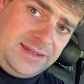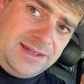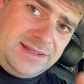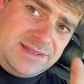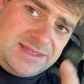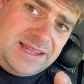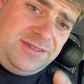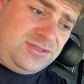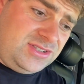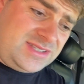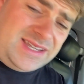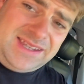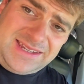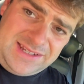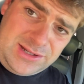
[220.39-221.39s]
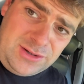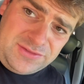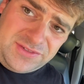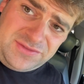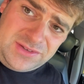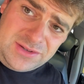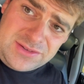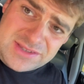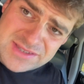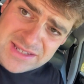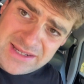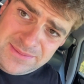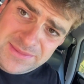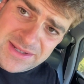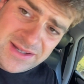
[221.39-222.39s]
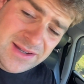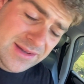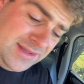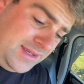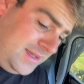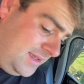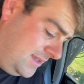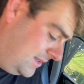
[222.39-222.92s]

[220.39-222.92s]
Yeah, saves you taking it off if you've got the same car. Yeah.